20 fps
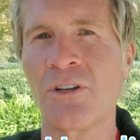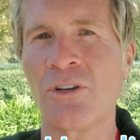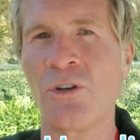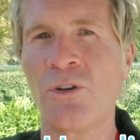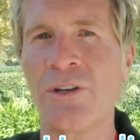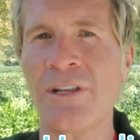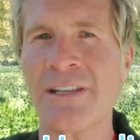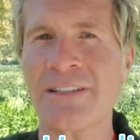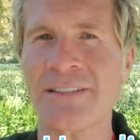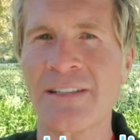
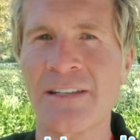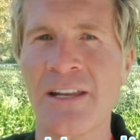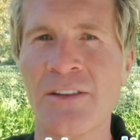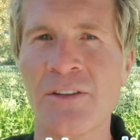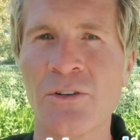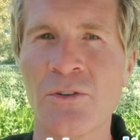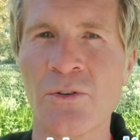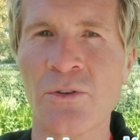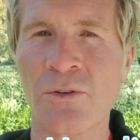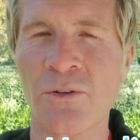Hoodia is
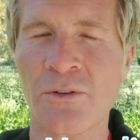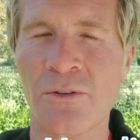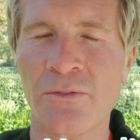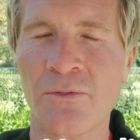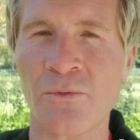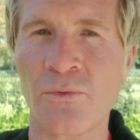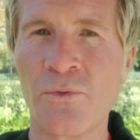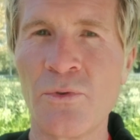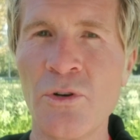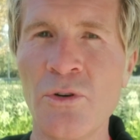another
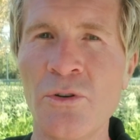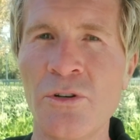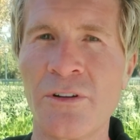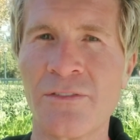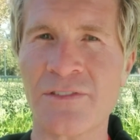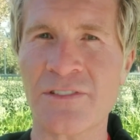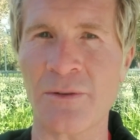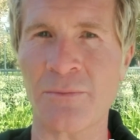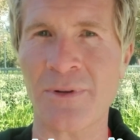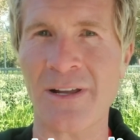root
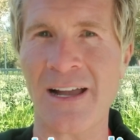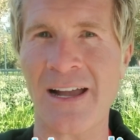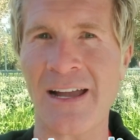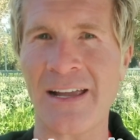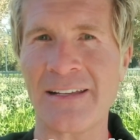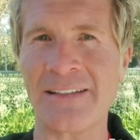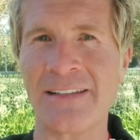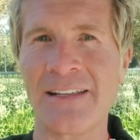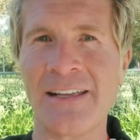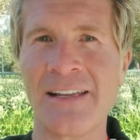of some
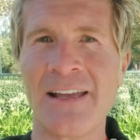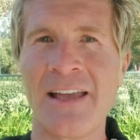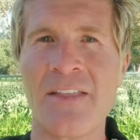kind